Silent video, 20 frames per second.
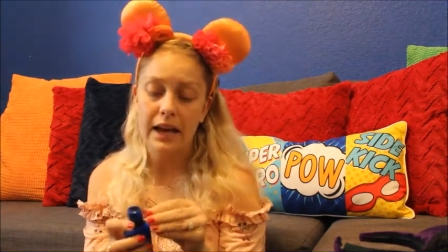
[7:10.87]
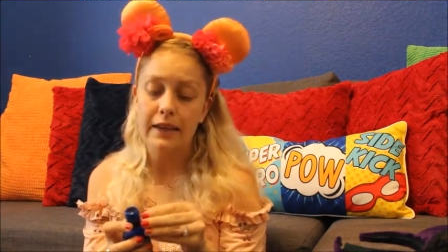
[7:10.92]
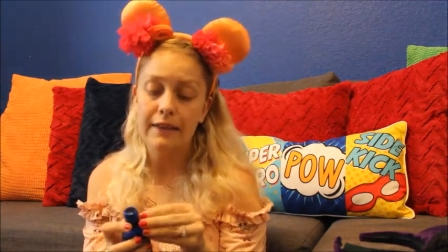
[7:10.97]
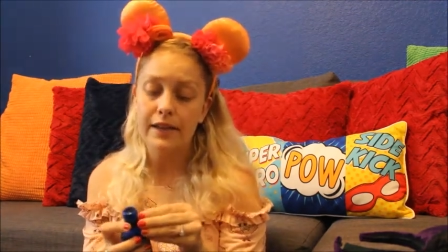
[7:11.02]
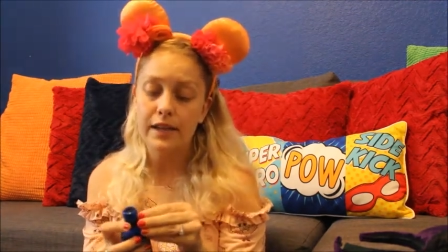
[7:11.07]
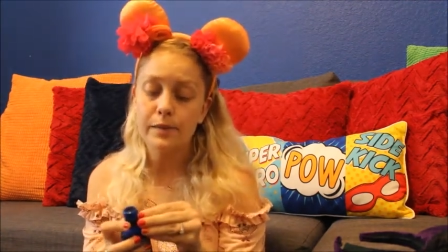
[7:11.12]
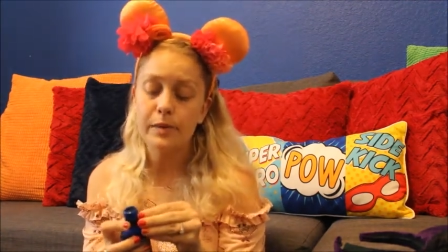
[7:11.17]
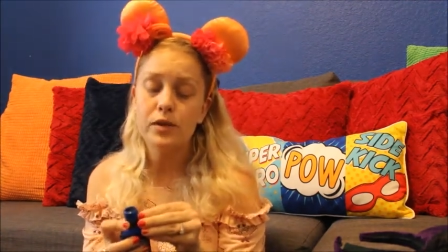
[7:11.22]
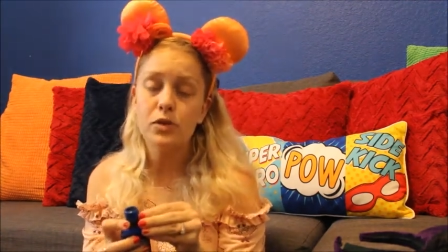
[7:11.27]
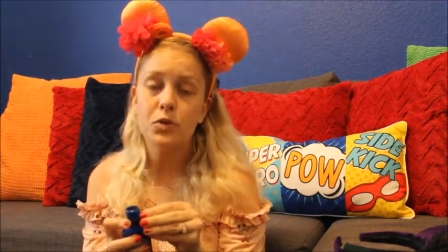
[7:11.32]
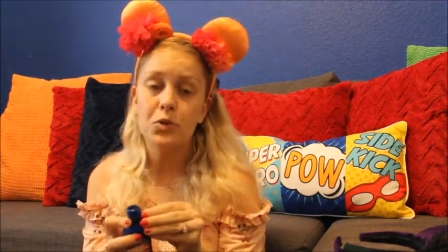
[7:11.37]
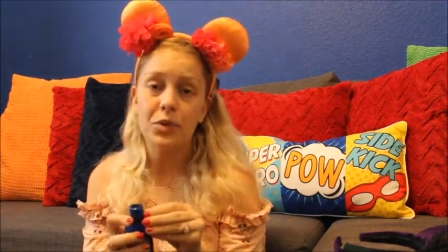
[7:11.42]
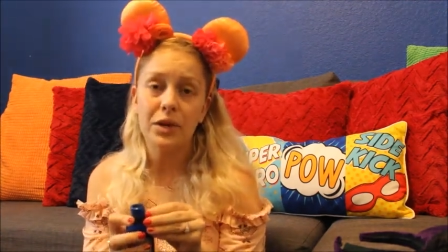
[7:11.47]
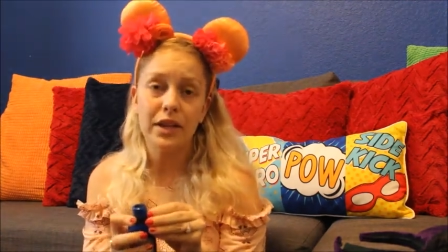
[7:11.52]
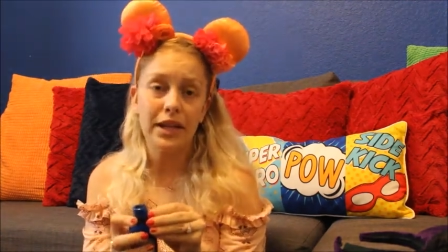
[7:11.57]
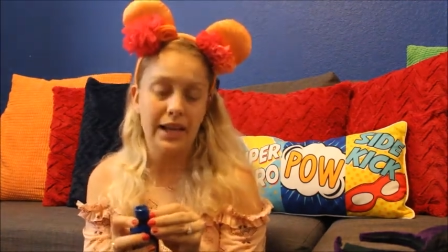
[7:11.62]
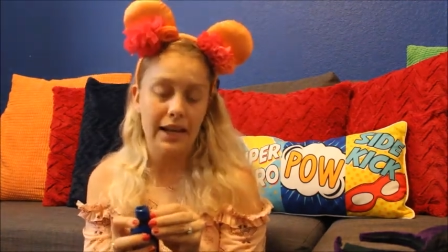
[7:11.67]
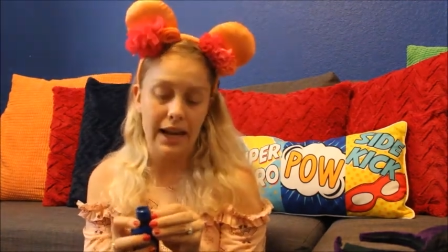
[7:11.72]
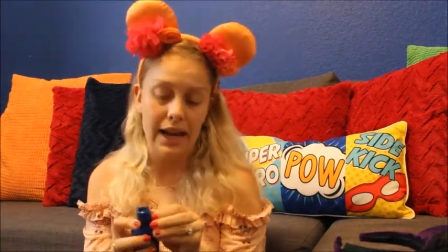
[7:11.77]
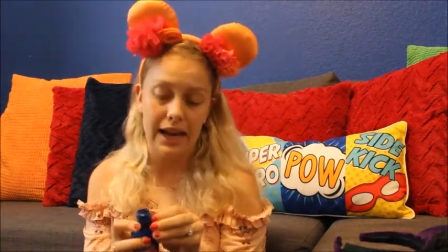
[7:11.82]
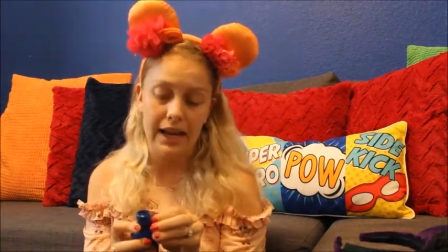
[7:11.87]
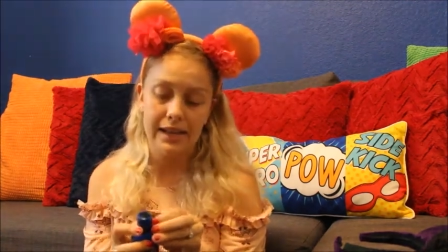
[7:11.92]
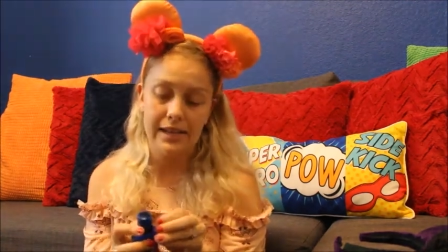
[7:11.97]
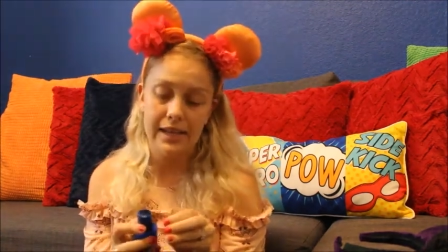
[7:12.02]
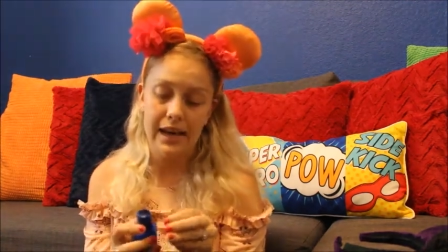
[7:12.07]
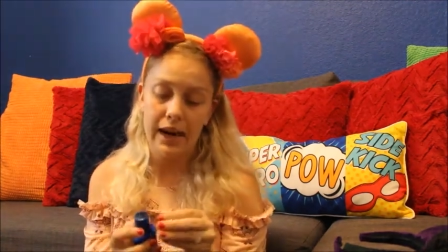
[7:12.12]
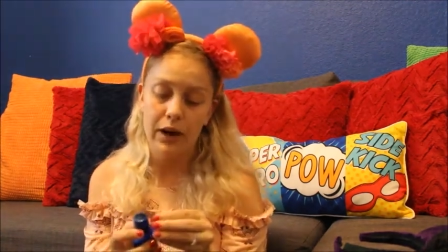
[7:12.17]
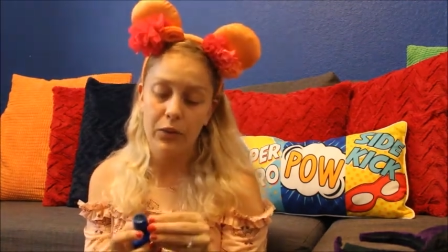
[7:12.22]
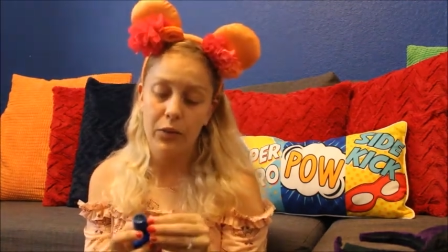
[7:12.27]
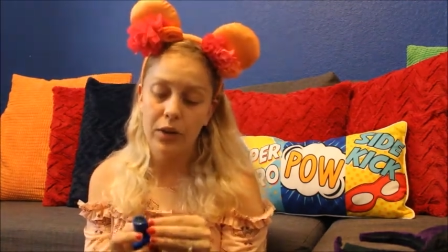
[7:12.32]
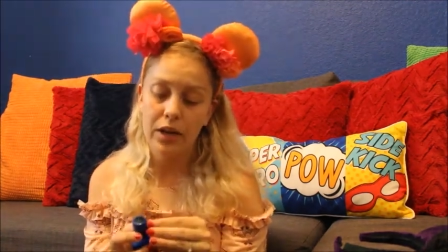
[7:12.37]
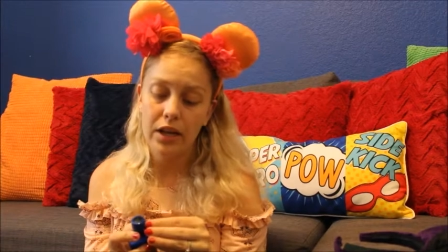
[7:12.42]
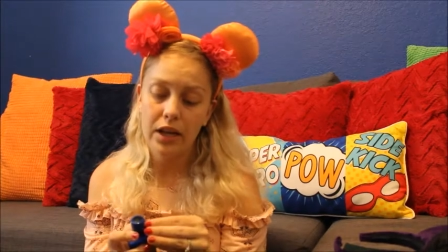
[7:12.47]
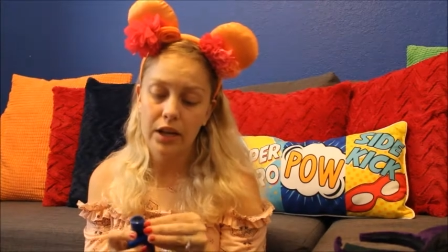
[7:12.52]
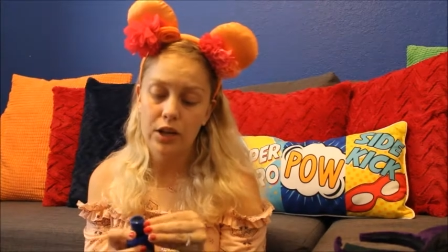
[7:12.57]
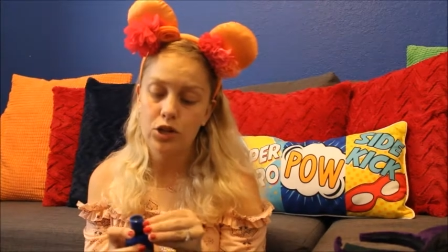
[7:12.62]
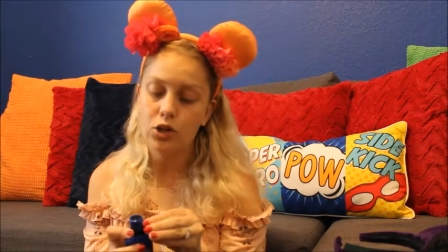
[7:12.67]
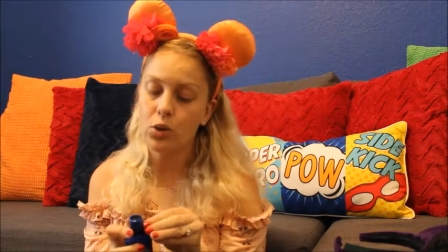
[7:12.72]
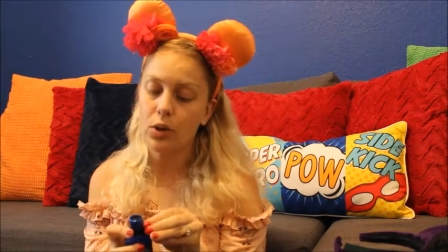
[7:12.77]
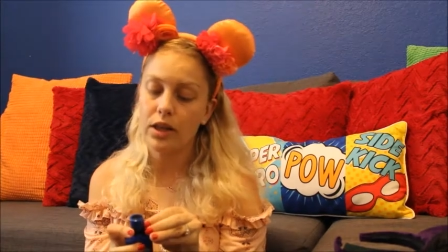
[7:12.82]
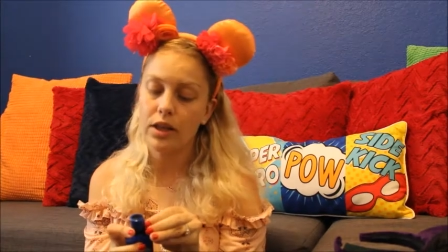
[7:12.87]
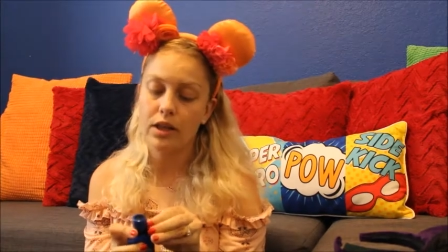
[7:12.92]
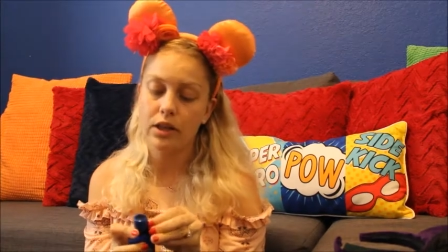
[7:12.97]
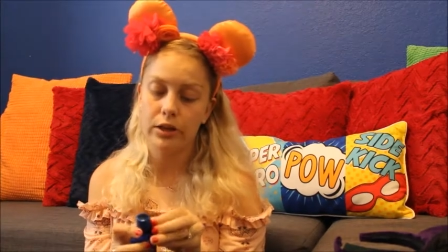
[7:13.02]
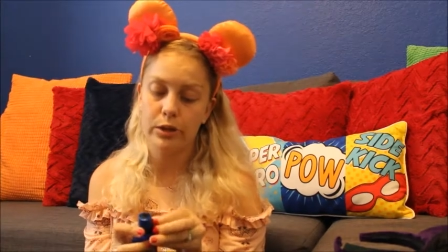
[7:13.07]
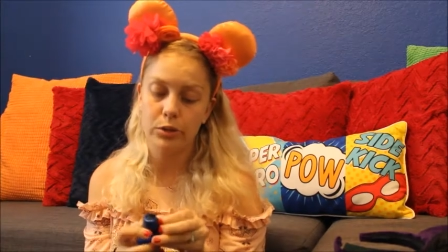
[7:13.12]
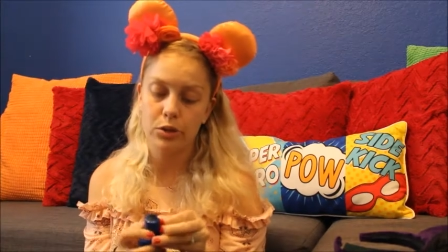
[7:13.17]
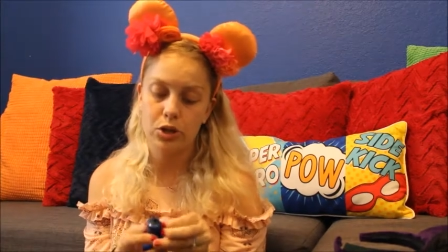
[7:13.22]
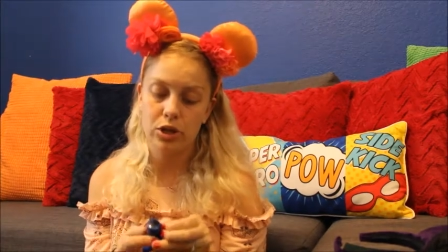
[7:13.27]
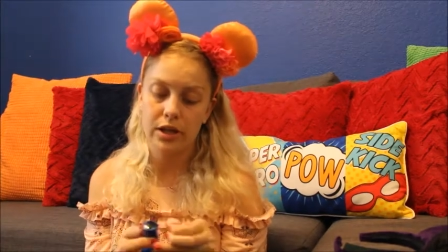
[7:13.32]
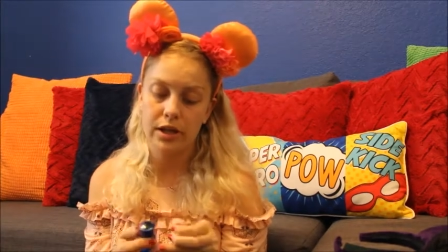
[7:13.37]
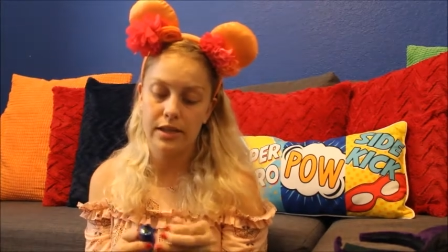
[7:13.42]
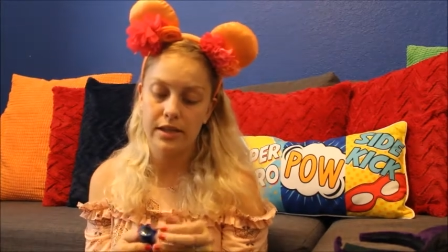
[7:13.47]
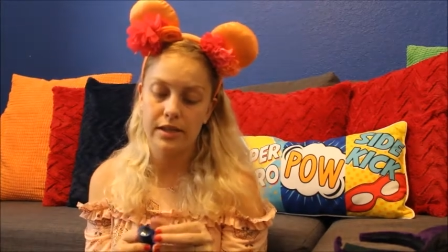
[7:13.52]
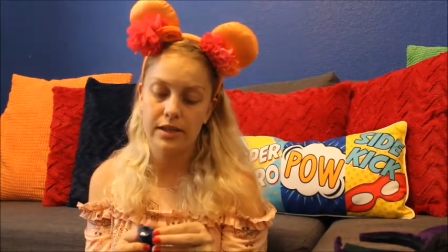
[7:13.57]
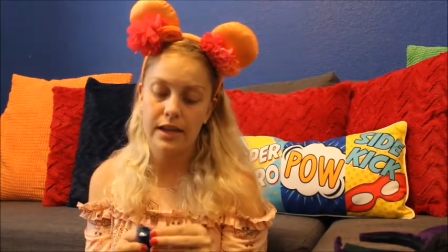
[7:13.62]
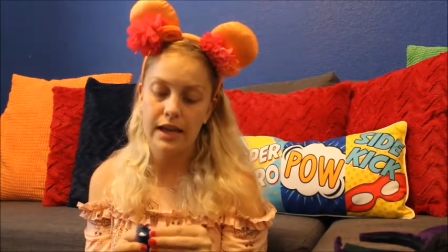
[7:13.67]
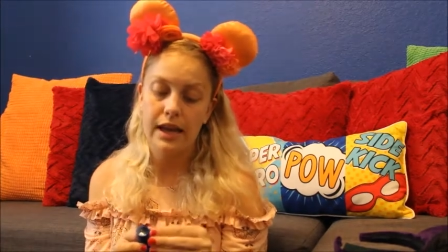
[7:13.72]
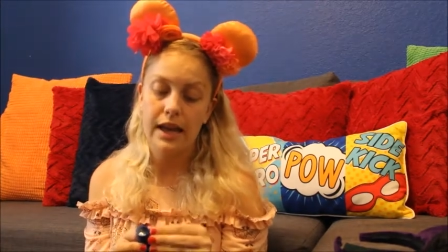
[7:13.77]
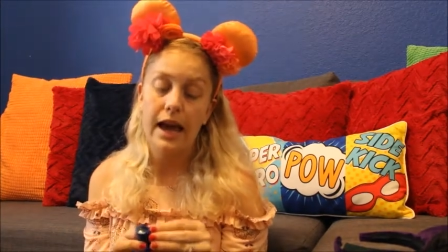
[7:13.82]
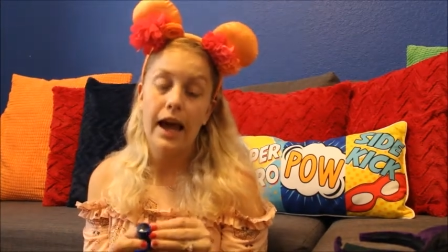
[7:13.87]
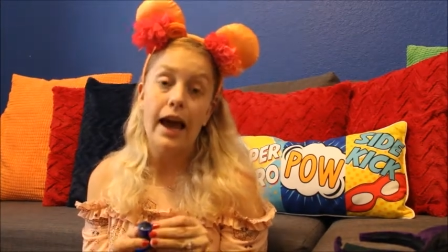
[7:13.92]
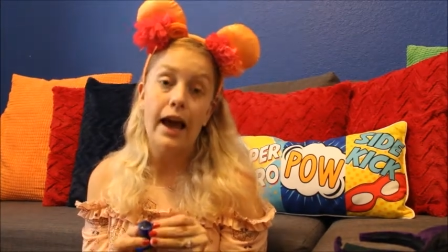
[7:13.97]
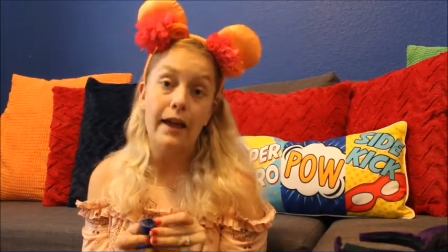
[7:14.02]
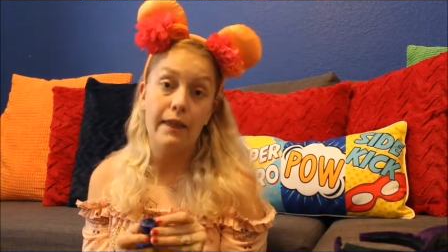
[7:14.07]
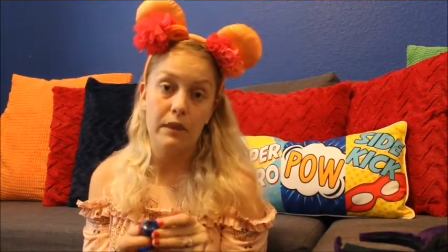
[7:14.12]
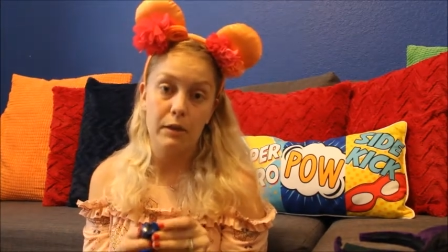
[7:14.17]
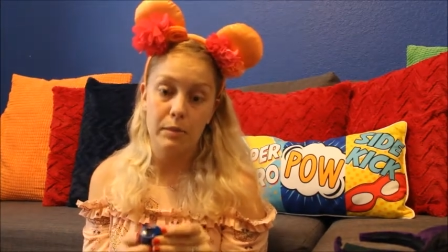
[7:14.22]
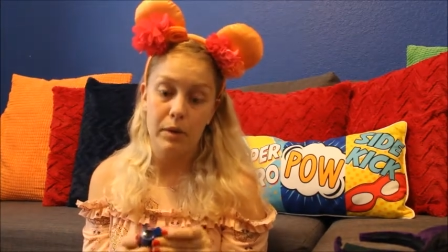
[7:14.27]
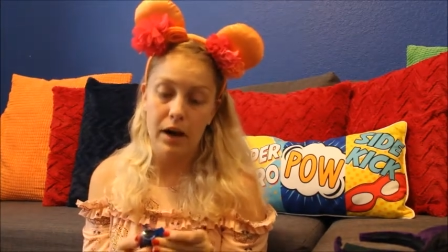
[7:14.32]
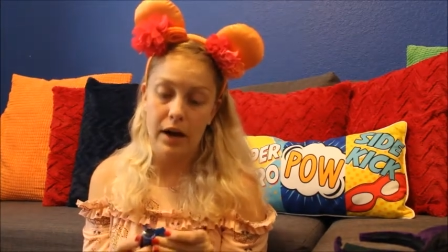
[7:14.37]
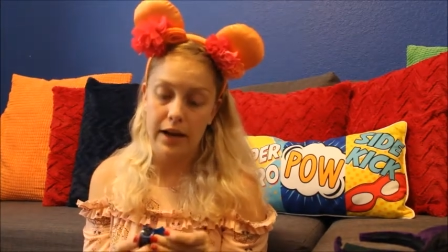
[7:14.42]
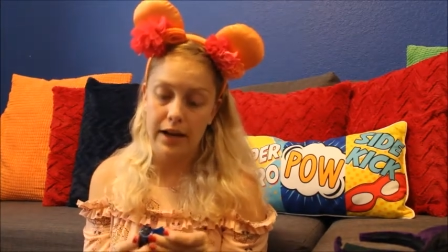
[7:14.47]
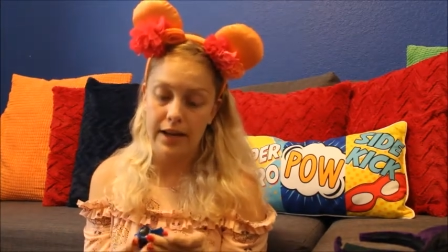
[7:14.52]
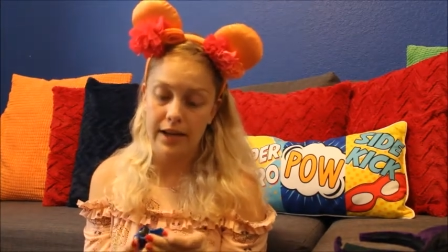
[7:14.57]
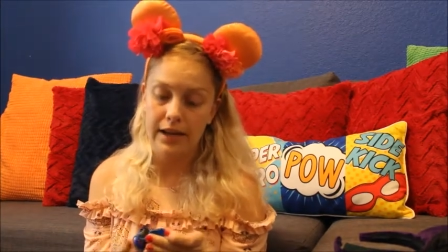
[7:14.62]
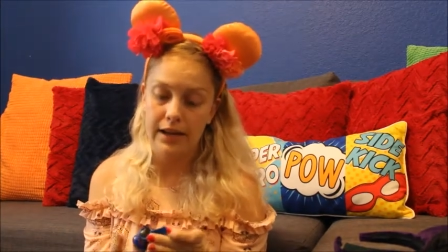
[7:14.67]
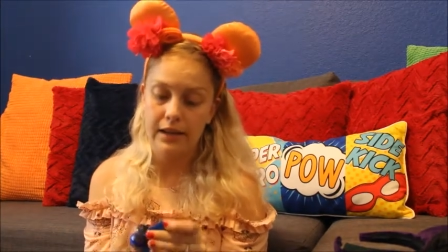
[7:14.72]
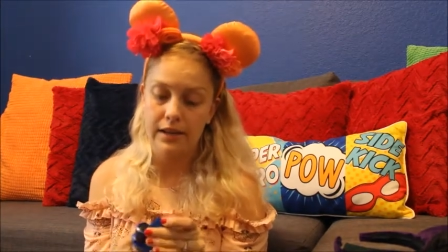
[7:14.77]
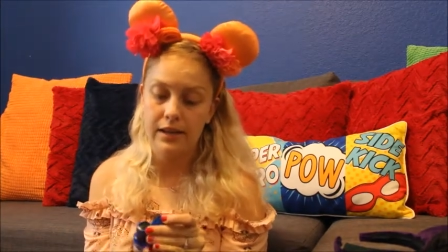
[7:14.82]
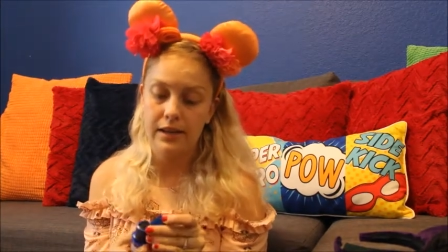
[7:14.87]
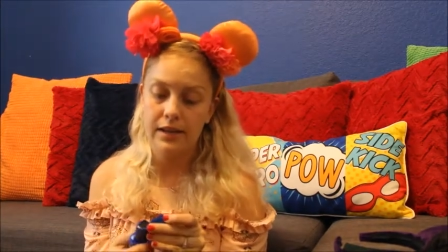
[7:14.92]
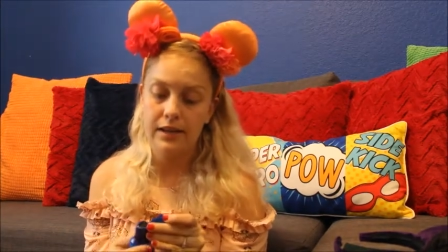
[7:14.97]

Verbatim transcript: This smells really nice. I really enjoy the lotions and the body